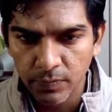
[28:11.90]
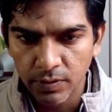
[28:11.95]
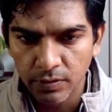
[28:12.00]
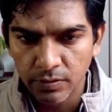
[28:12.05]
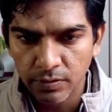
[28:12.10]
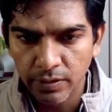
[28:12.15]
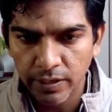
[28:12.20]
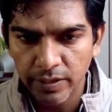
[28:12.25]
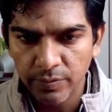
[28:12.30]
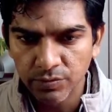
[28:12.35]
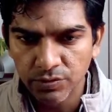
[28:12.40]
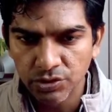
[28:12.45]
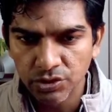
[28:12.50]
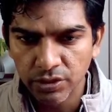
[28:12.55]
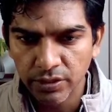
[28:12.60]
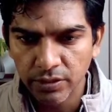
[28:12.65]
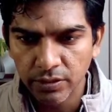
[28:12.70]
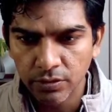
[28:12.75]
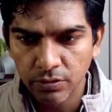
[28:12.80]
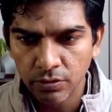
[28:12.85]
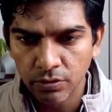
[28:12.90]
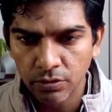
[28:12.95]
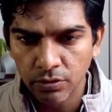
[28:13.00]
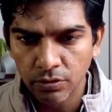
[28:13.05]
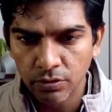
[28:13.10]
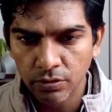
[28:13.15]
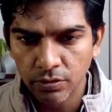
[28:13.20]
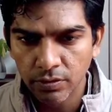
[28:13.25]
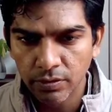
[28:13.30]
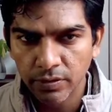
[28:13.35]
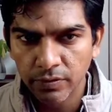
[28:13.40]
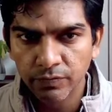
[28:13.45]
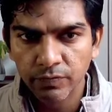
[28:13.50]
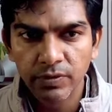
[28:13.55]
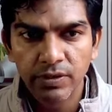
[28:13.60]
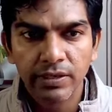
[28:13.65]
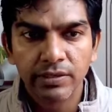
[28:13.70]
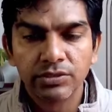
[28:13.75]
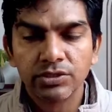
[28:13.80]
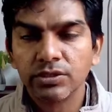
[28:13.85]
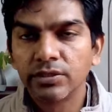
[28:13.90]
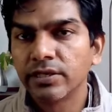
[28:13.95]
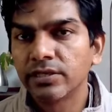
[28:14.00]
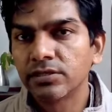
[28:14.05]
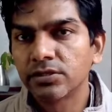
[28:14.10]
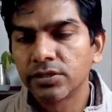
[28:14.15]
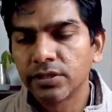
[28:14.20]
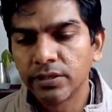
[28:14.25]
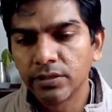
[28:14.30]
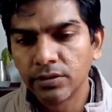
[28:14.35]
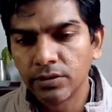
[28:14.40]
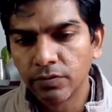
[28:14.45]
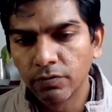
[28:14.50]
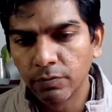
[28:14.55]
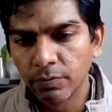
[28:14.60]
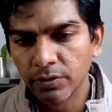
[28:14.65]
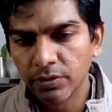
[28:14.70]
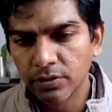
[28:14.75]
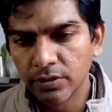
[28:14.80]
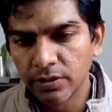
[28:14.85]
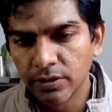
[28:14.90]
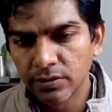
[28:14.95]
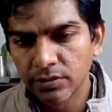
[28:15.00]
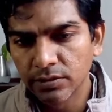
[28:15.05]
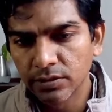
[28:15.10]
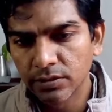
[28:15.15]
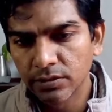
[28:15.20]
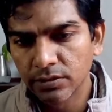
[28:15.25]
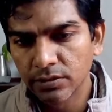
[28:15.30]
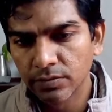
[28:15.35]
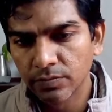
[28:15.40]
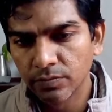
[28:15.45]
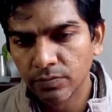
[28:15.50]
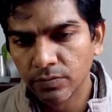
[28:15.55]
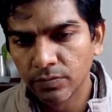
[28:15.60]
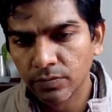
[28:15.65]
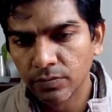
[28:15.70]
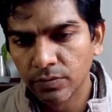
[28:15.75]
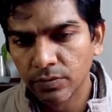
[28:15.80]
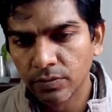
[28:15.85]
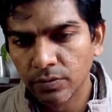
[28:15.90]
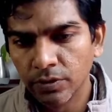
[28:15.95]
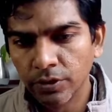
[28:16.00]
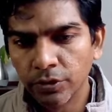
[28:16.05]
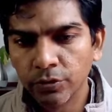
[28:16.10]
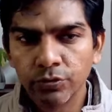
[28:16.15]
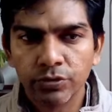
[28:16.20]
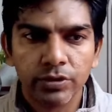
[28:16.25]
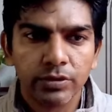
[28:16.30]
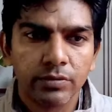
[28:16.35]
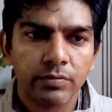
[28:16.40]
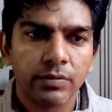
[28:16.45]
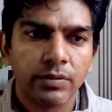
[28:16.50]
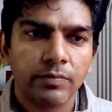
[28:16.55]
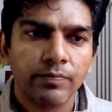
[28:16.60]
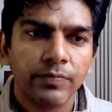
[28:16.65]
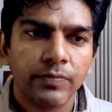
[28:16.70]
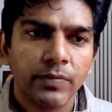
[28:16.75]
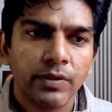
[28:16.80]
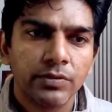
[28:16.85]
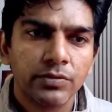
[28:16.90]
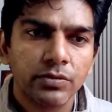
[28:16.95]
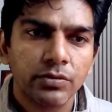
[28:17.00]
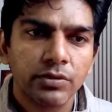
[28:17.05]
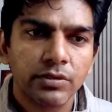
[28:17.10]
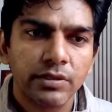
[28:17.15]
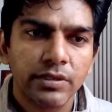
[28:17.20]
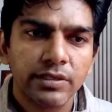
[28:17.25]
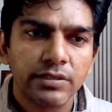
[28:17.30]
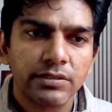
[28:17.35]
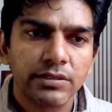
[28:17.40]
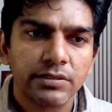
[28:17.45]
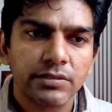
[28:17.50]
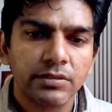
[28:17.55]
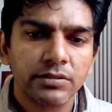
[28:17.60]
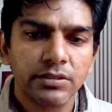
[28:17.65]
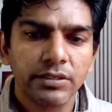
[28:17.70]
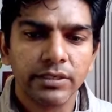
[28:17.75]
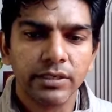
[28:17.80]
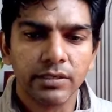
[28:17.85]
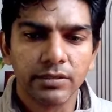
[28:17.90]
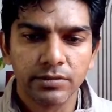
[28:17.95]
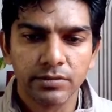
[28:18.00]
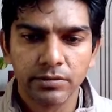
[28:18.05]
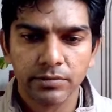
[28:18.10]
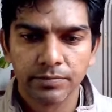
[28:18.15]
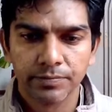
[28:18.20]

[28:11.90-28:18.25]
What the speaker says: times g, or if we take g as 10, it will be 36 Newton. So 36 is the answer.